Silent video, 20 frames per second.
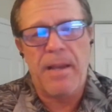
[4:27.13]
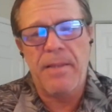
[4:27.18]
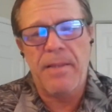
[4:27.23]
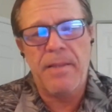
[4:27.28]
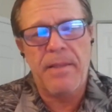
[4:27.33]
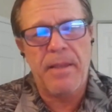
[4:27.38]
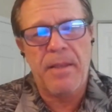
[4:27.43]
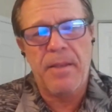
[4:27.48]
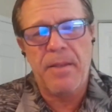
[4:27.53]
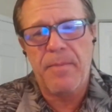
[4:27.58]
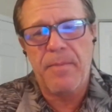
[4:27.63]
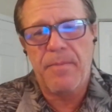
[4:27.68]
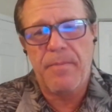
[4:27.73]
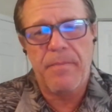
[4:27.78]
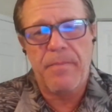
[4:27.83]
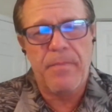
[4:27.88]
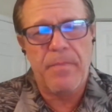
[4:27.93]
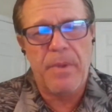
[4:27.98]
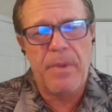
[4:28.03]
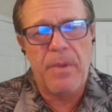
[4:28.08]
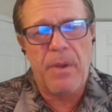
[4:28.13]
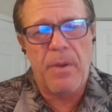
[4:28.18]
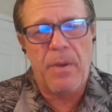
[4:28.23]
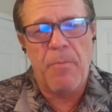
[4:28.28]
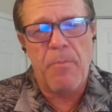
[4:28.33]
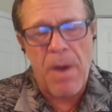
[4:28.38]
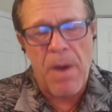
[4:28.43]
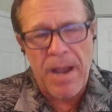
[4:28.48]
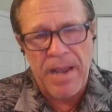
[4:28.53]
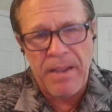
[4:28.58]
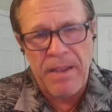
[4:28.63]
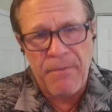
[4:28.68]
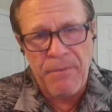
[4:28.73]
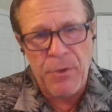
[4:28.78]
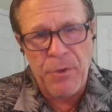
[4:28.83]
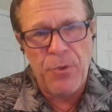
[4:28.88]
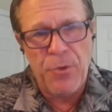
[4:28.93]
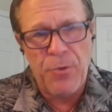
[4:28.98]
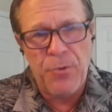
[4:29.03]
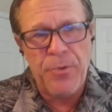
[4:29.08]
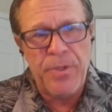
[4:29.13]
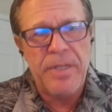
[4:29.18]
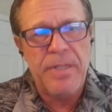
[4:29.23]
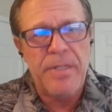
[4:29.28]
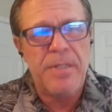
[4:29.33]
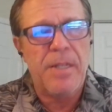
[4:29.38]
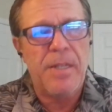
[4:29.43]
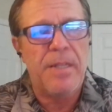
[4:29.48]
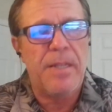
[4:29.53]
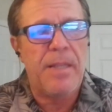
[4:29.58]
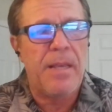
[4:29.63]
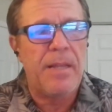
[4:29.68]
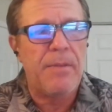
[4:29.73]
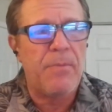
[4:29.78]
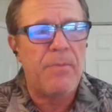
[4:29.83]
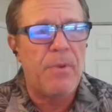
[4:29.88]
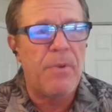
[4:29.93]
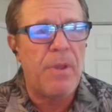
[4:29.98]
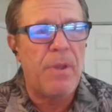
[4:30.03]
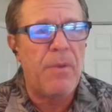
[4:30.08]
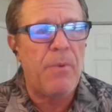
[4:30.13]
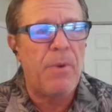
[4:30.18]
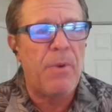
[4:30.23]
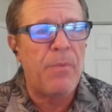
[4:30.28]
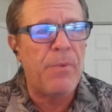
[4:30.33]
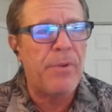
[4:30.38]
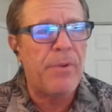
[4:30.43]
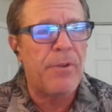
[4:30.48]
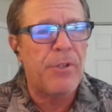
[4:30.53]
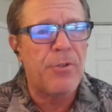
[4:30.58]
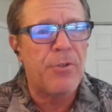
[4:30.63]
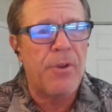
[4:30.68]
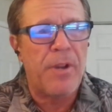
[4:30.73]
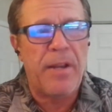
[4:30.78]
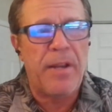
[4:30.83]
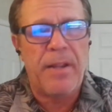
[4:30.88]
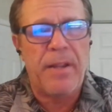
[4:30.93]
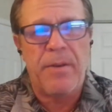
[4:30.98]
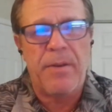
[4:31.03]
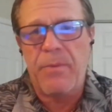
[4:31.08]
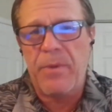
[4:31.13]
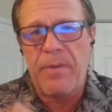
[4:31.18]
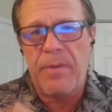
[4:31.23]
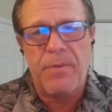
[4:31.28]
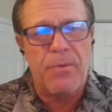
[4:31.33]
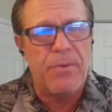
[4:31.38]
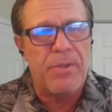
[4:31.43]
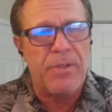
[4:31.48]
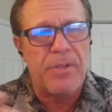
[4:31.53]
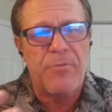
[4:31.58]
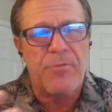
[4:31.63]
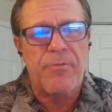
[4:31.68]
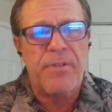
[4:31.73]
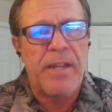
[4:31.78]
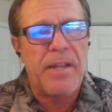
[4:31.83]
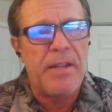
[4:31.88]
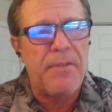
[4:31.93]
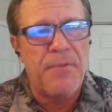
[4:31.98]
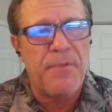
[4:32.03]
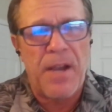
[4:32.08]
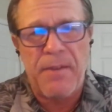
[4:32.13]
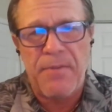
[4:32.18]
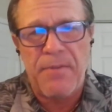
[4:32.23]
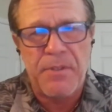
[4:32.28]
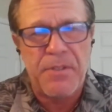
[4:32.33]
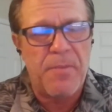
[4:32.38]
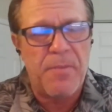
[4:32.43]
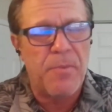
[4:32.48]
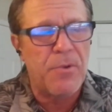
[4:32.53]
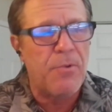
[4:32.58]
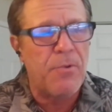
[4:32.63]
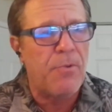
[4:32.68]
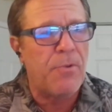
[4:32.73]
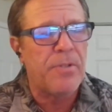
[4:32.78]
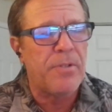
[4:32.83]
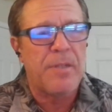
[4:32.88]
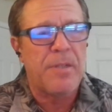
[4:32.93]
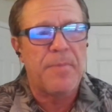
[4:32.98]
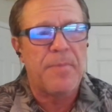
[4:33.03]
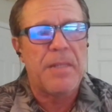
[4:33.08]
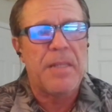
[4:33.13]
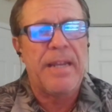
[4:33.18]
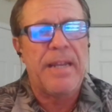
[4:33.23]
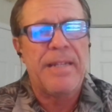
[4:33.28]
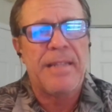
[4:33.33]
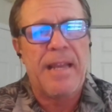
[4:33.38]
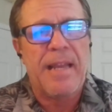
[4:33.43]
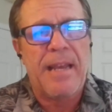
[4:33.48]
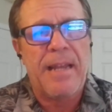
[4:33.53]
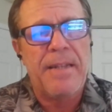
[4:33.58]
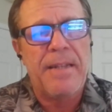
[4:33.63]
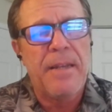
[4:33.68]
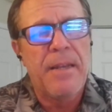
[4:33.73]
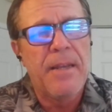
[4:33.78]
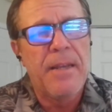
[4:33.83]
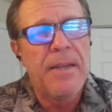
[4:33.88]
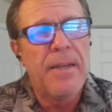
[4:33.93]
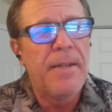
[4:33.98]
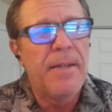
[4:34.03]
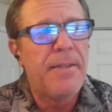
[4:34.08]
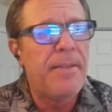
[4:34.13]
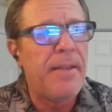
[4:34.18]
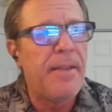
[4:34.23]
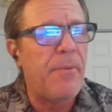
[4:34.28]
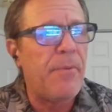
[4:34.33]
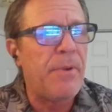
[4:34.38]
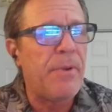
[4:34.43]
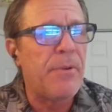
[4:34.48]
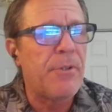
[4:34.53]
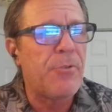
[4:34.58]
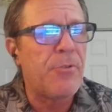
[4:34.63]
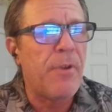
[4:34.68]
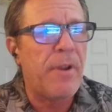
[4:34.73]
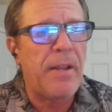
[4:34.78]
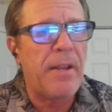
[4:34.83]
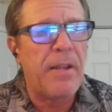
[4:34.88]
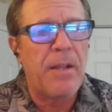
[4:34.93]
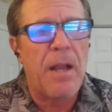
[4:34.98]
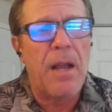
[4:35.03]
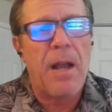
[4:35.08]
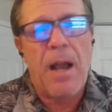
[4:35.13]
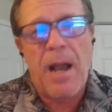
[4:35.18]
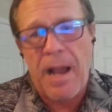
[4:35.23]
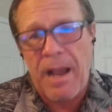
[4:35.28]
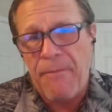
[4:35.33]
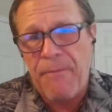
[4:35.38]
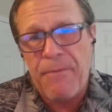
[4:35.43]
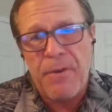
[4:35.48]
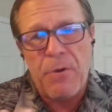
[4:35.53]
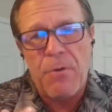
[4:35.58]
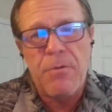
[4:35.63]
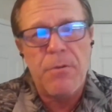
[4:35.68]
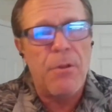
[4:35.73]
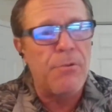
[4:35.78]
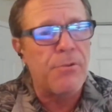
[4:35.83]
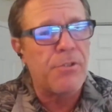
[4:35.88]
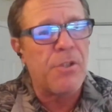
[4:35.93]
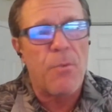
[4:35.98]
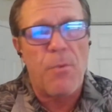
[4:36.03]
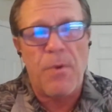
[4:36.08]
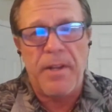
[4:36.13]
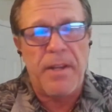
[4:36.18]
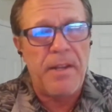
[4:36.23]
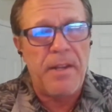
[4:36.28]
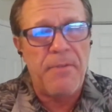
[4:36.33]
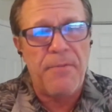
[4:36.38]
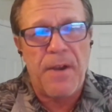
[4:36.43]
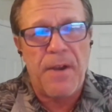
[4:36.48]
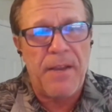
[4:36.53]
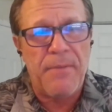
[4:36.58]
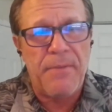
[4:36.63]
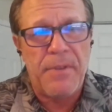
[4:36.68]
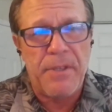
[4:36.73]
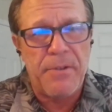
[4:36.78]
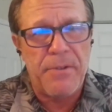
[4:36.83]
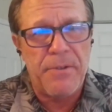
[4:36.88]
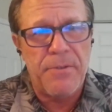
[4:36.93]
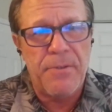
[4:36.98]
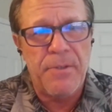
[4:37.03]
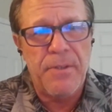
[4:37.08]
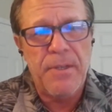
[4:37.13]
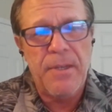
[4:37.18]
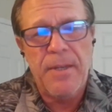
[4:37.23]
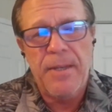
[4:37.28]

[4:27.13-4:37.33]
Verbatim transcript: I think my view is that when, when we were trading, whatever it was, 385 December corn, something like that, that we were trading, I felt close to 185 yield.